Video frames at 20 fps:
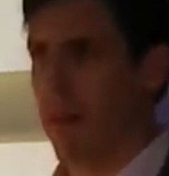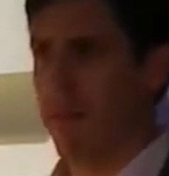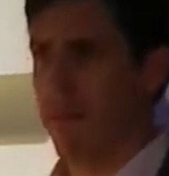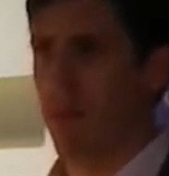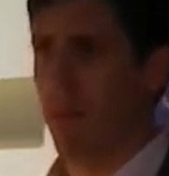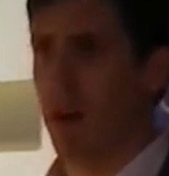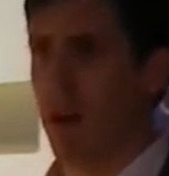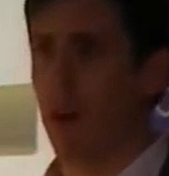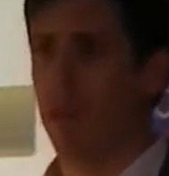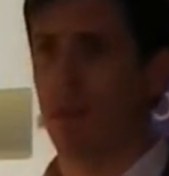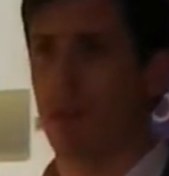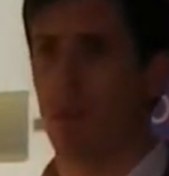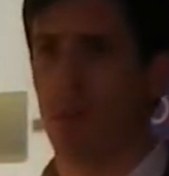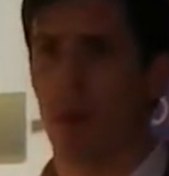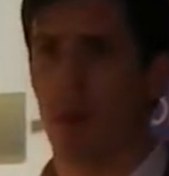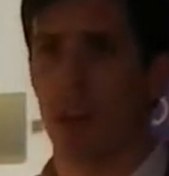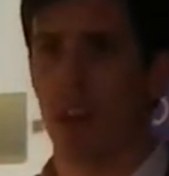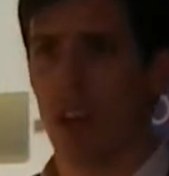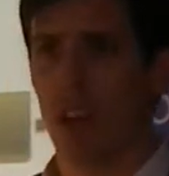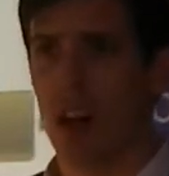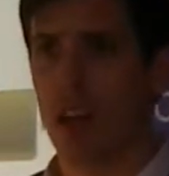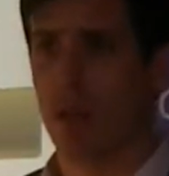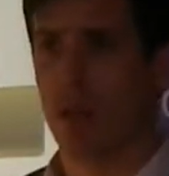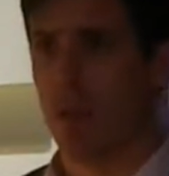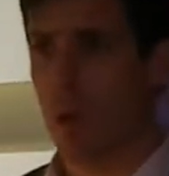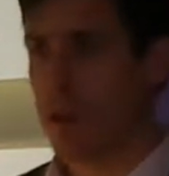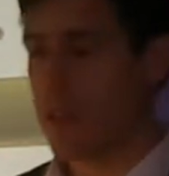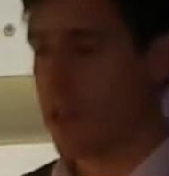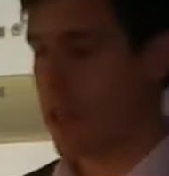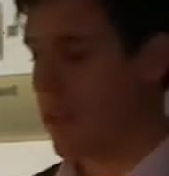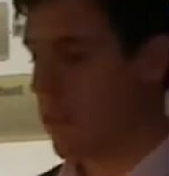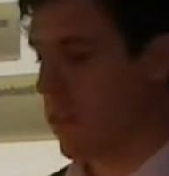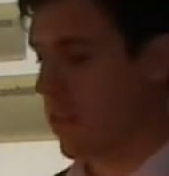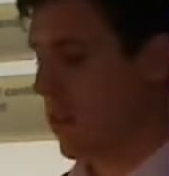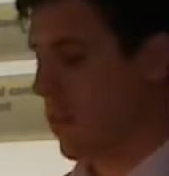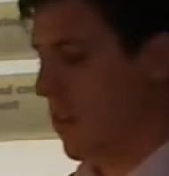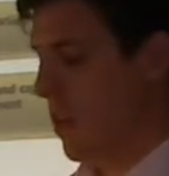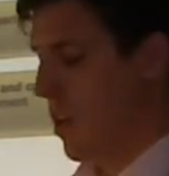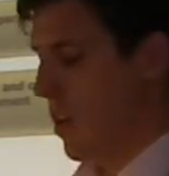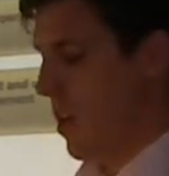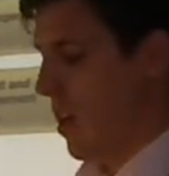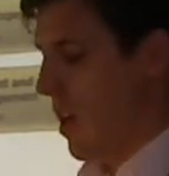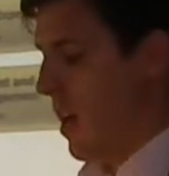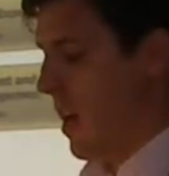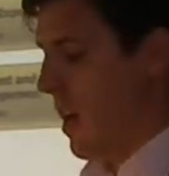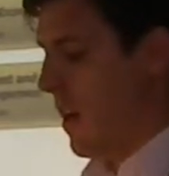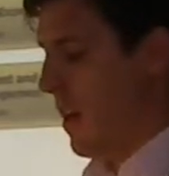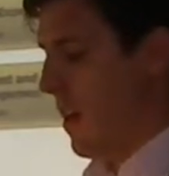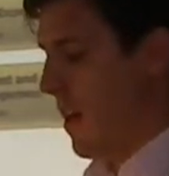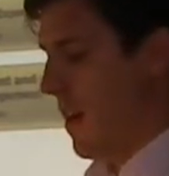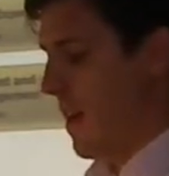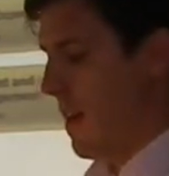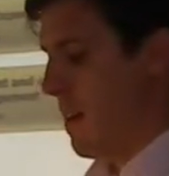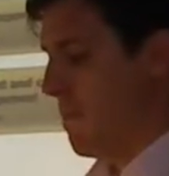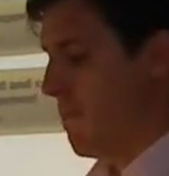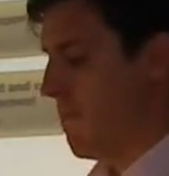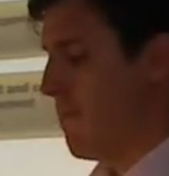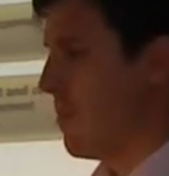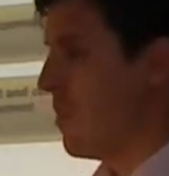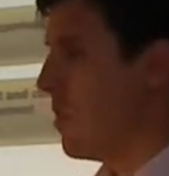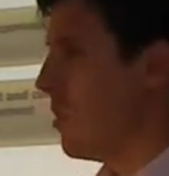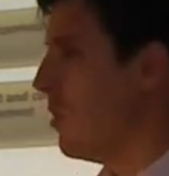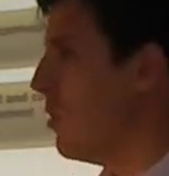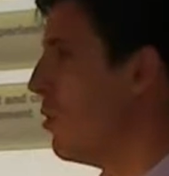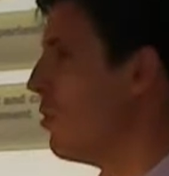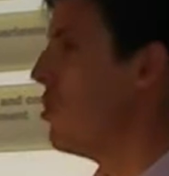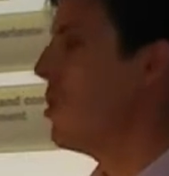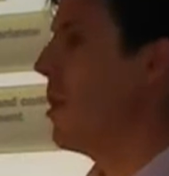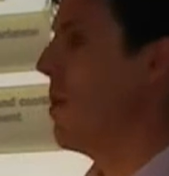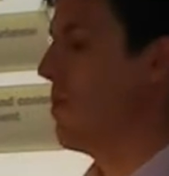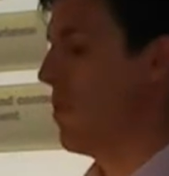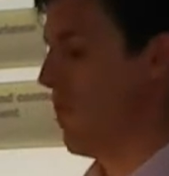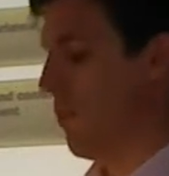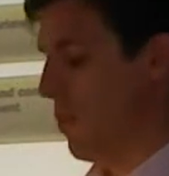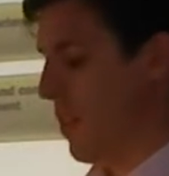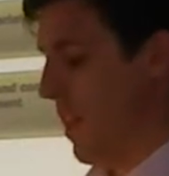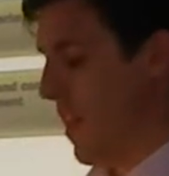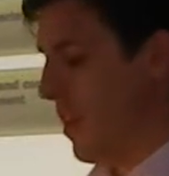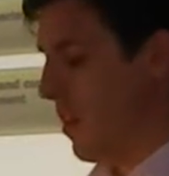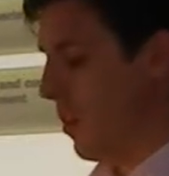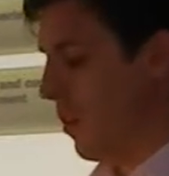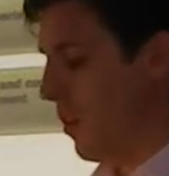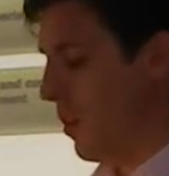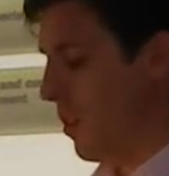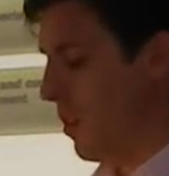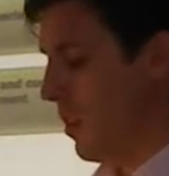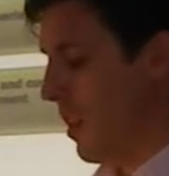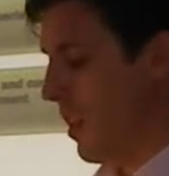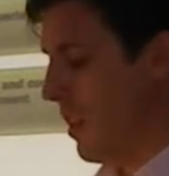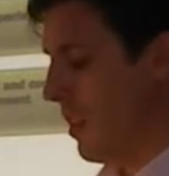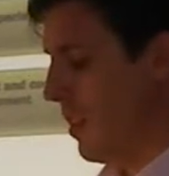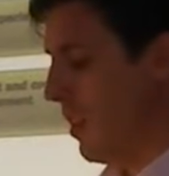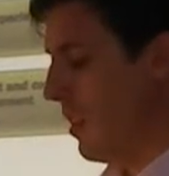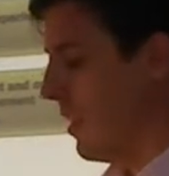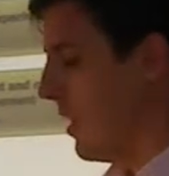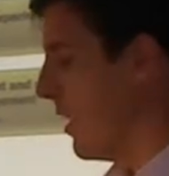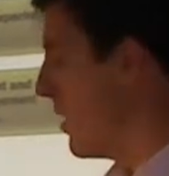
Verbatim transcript: in large projects and um, huge numbers of stakeholders. And uh, the example I will be